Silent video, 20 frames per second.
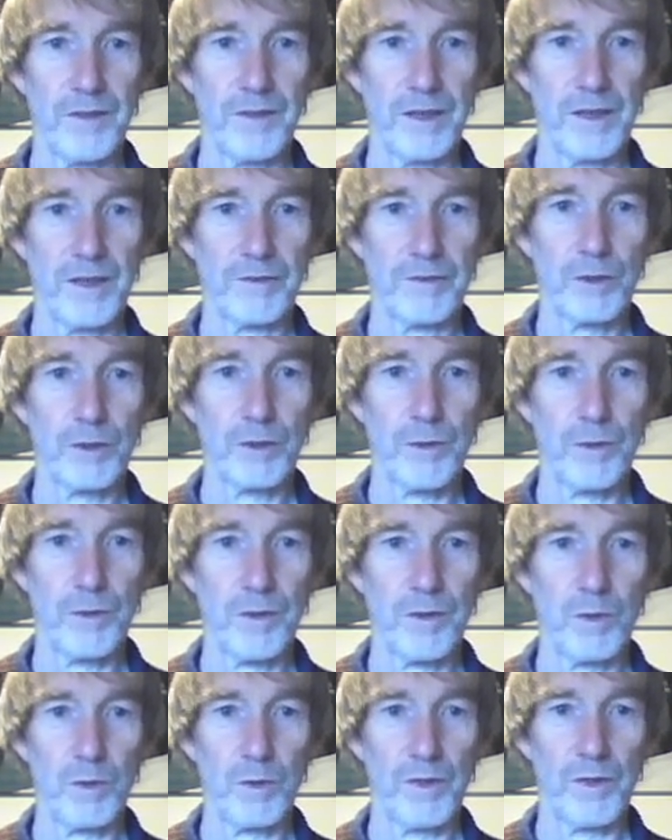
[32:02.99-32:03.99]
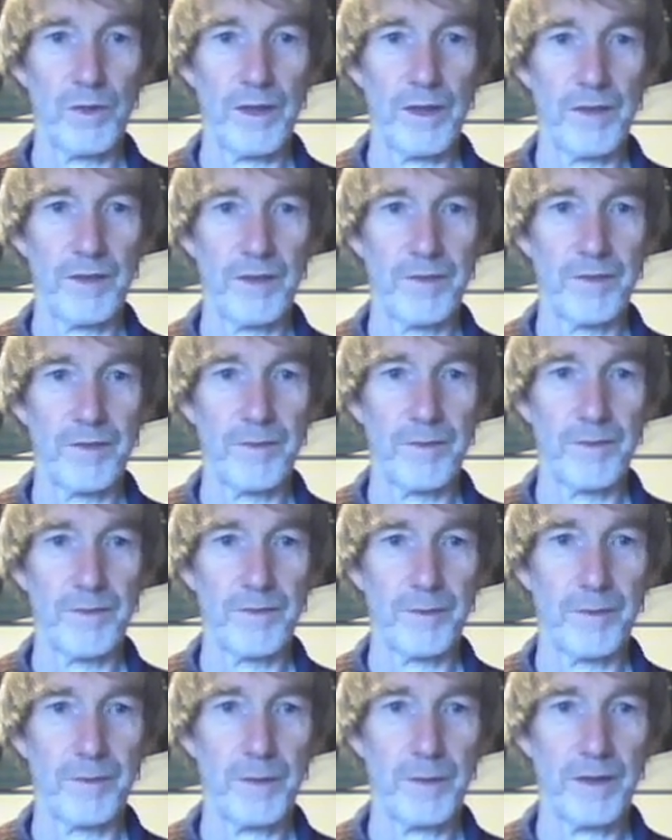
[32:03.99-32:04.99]
Of course you want that to
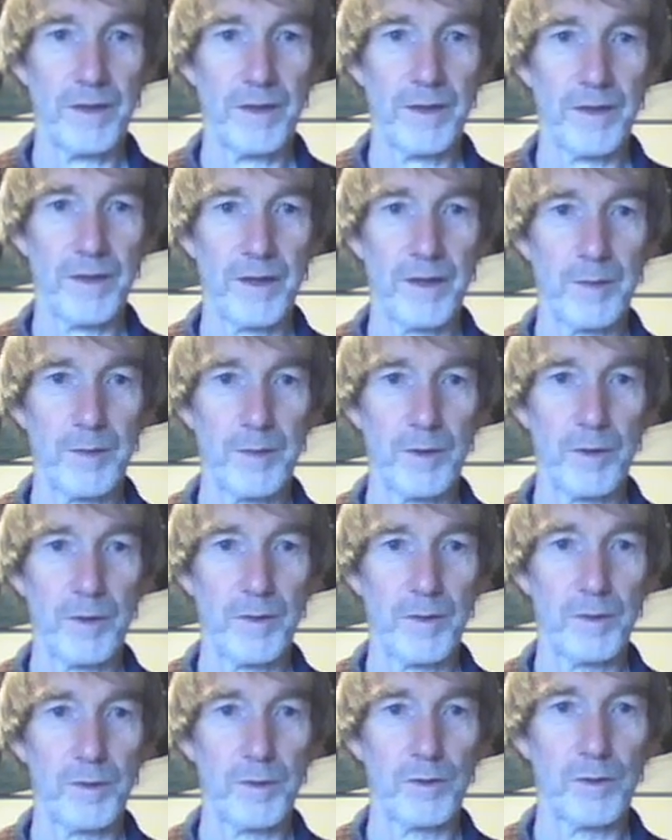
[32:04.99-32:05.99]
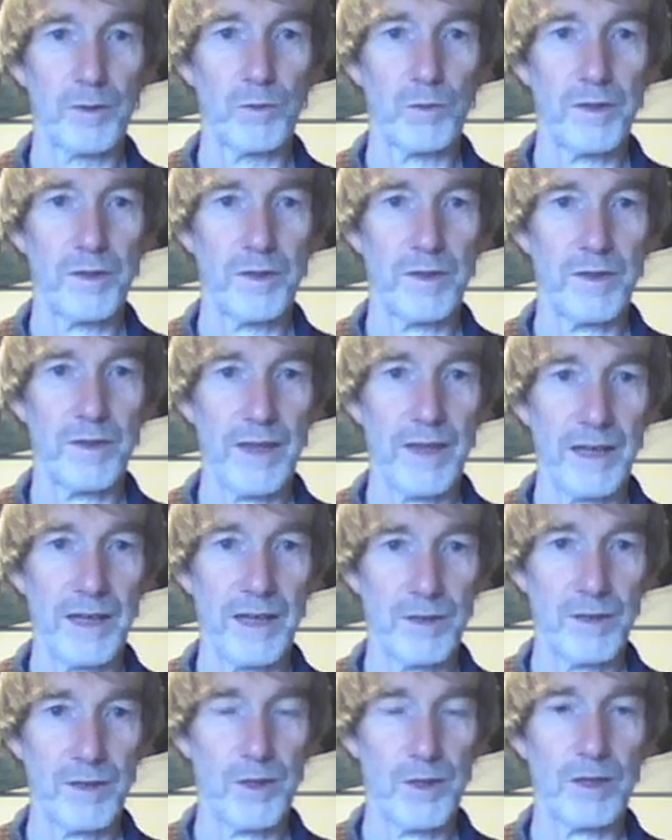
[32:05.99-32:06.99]
be as high as possible within the
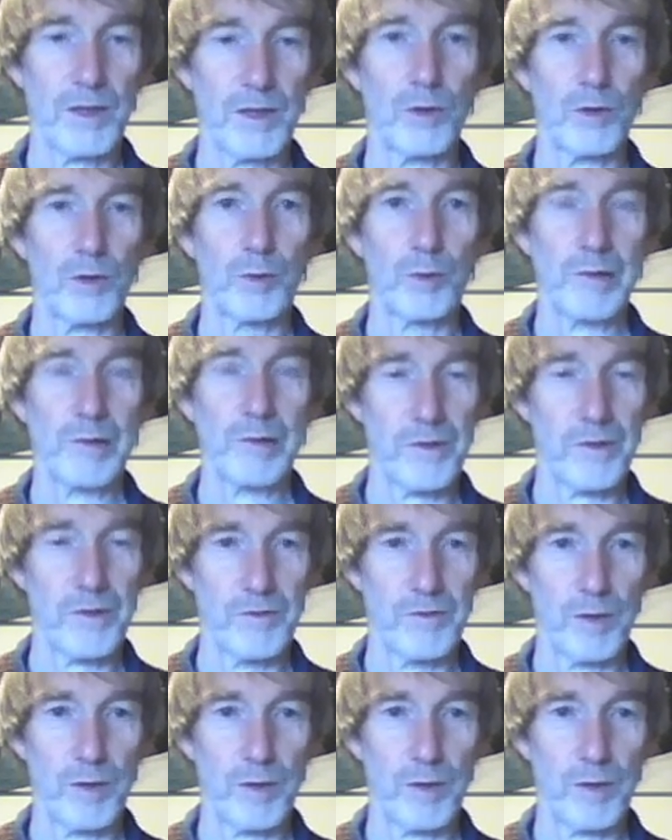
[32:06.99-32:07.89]
energy or pressure drop